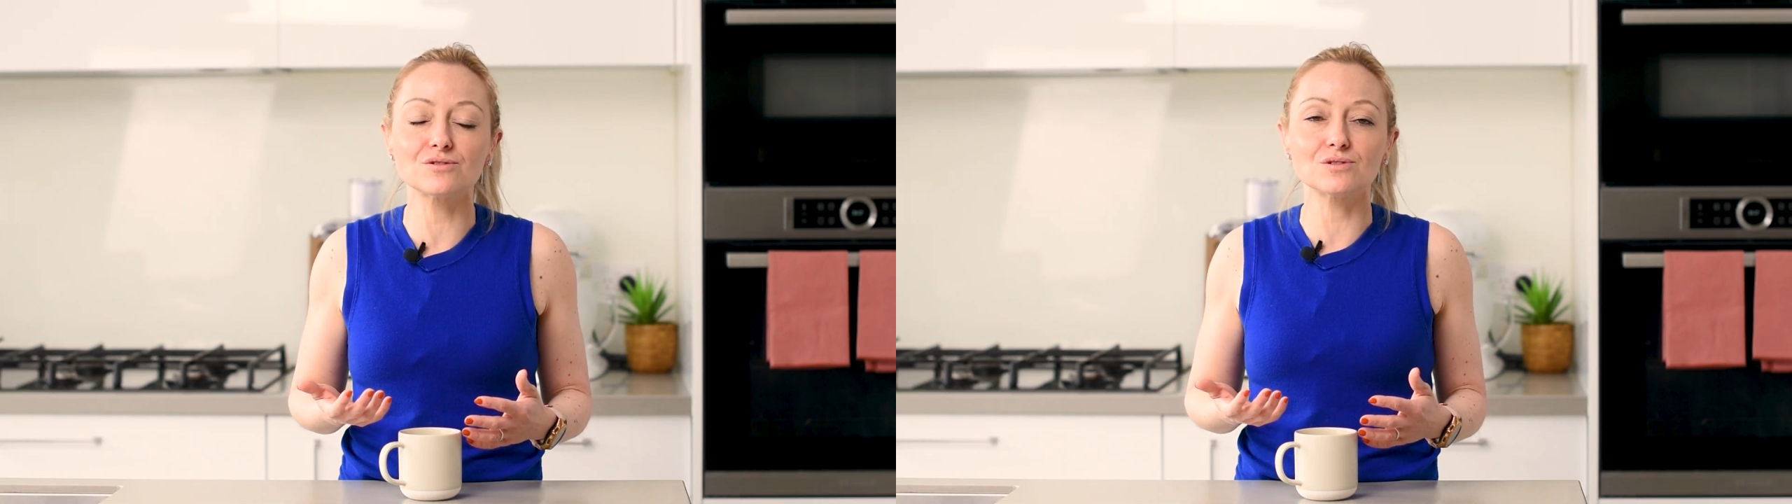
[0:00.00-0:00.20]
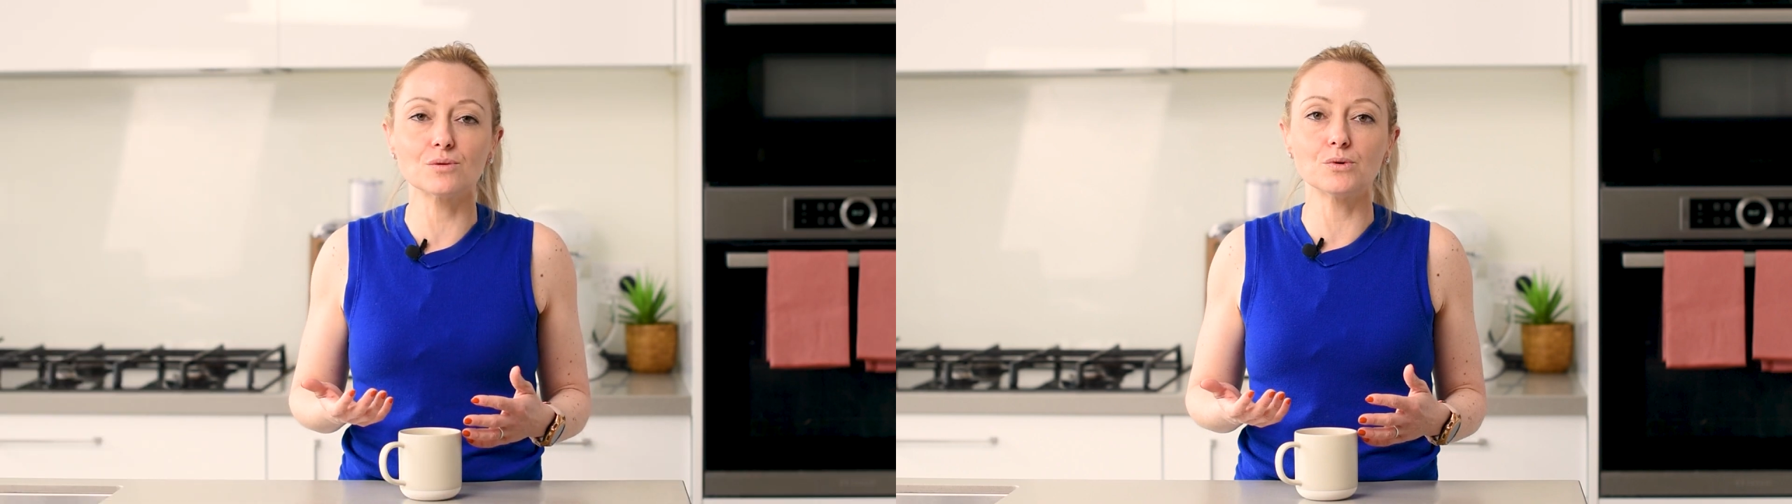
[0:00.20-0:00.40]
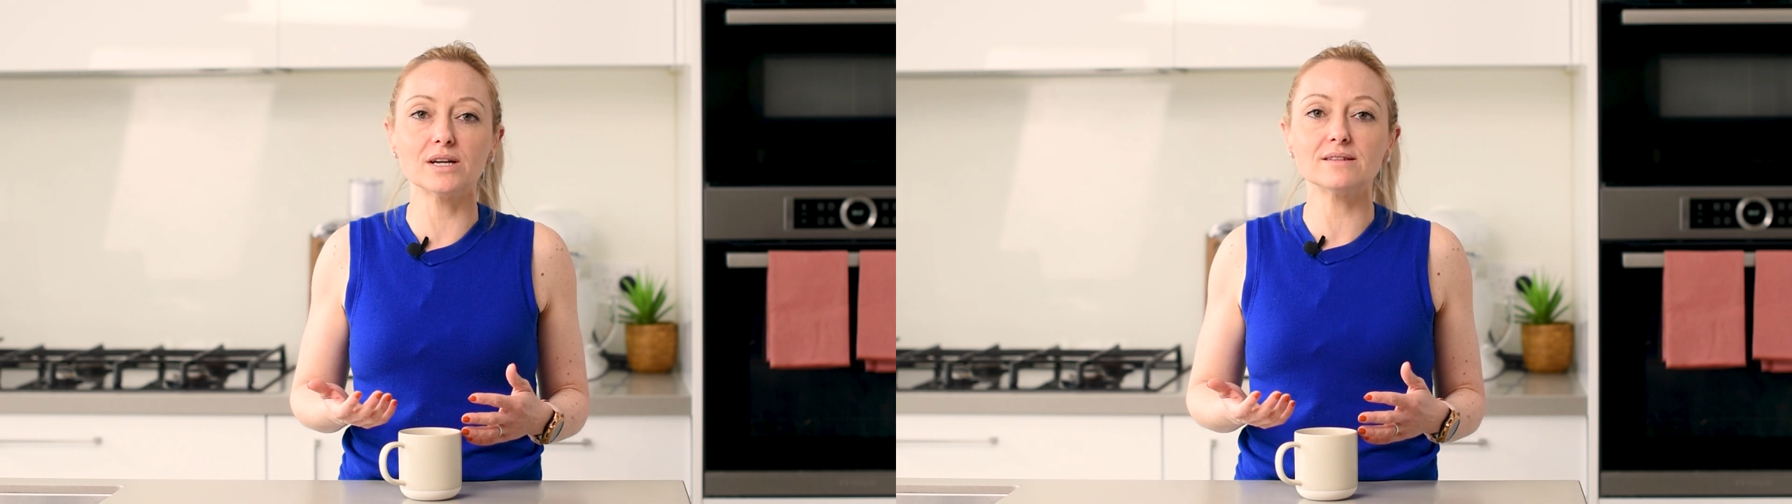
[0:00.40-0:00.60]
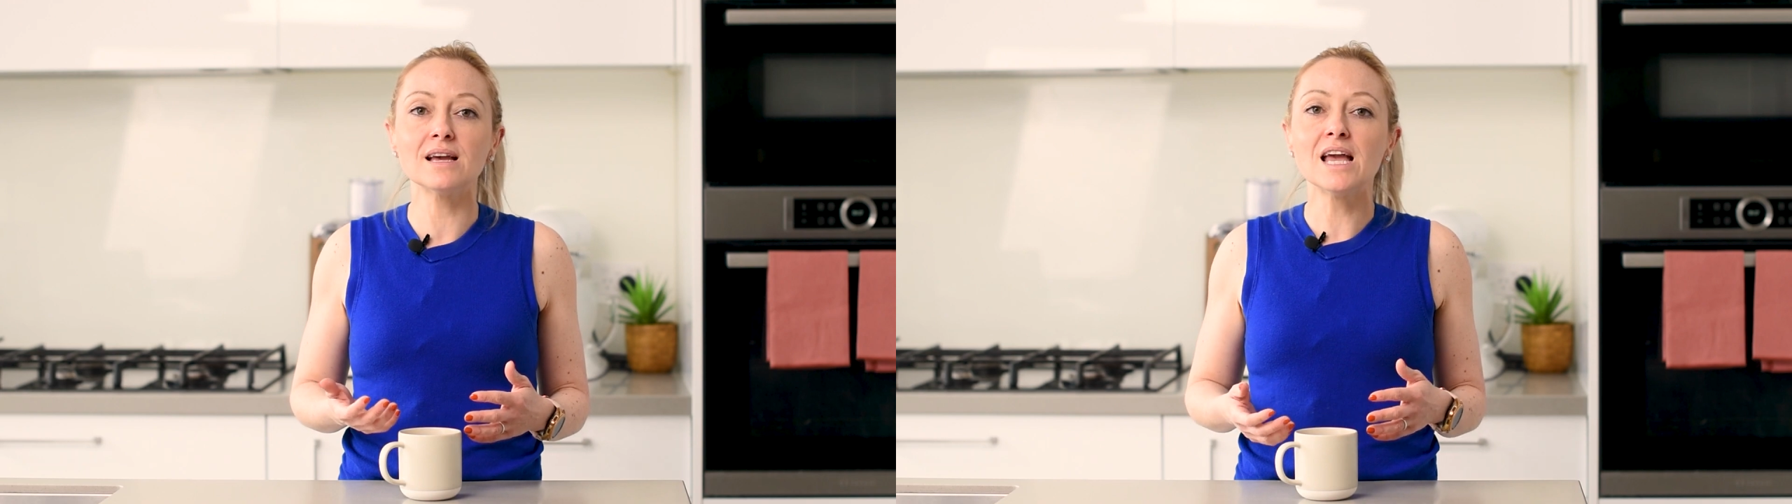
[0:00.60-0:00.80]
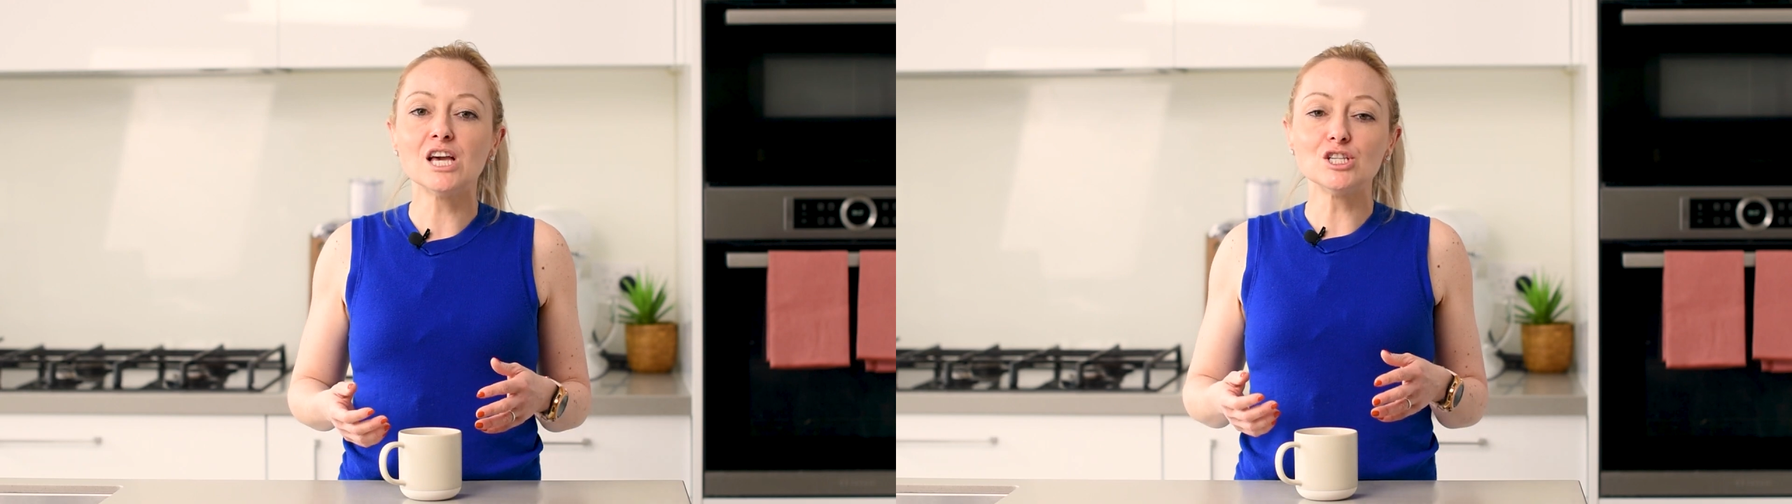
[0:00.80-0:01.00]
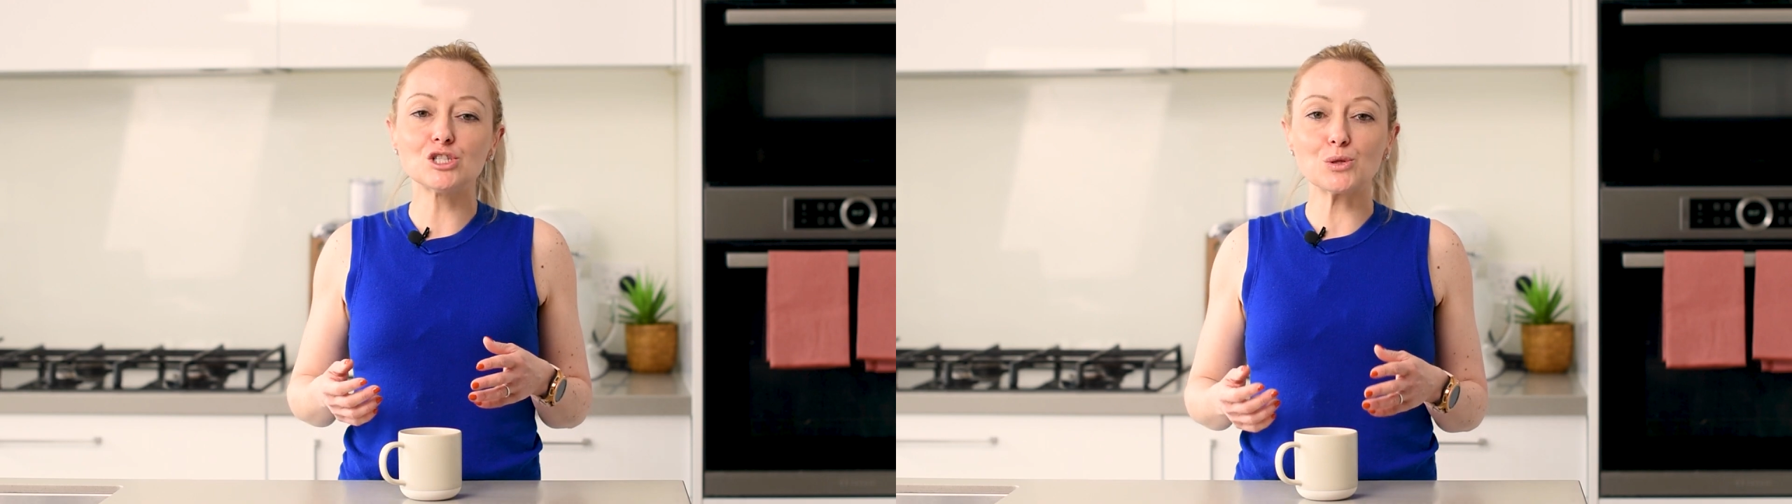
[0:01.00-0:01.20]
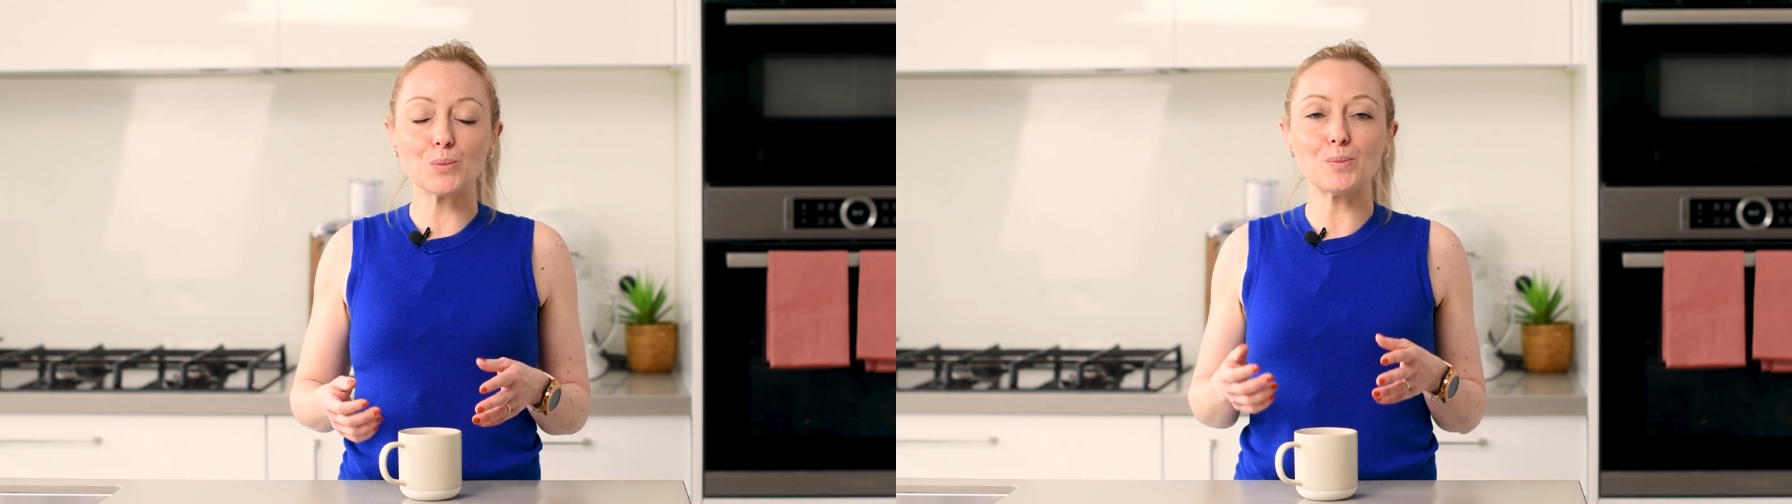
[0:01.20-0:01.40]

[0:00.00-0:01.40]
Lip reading: to the bread. So